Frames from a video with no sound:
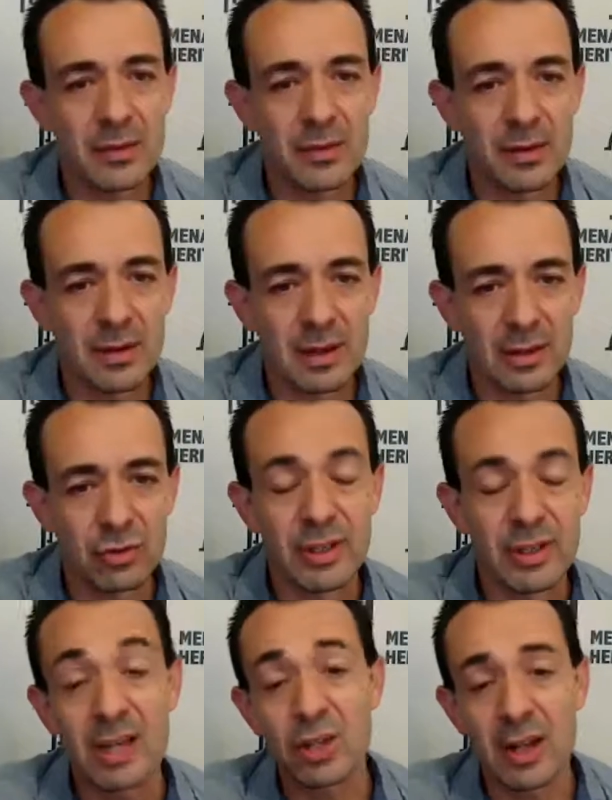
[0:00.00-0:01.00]
of,
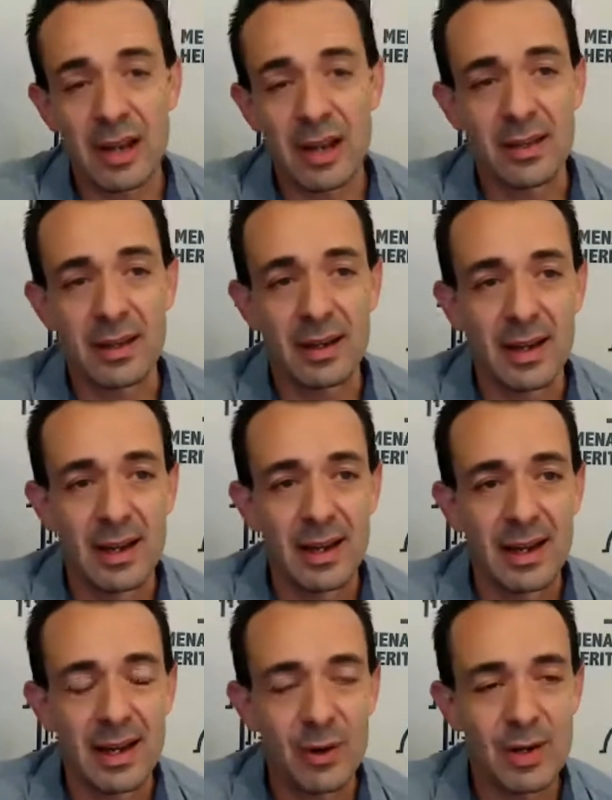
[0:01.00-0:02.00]
traditionally, I think
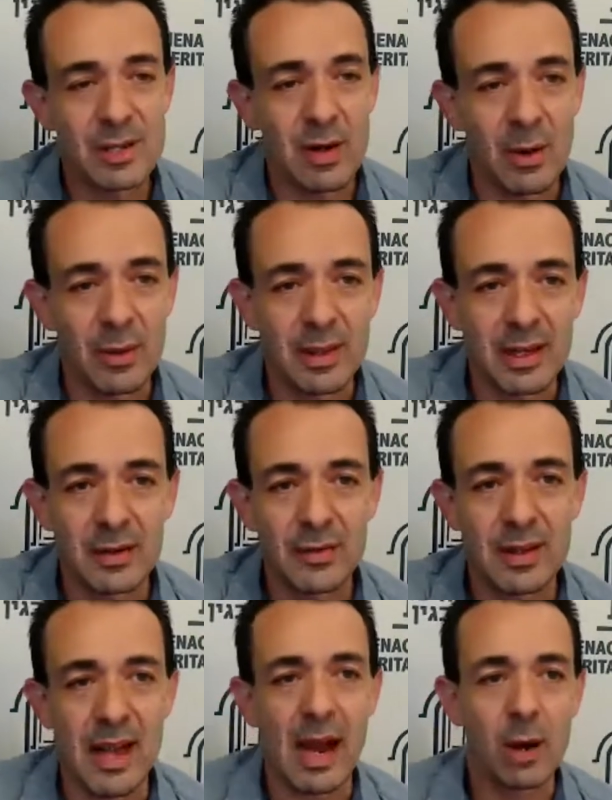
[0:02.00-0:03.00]
here in Israel, we think of
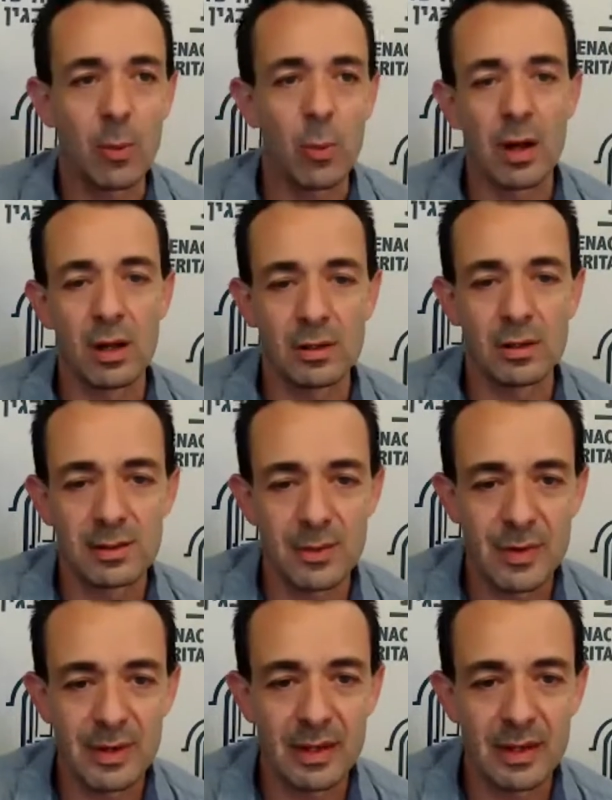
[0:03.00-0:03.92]
the Arab world and we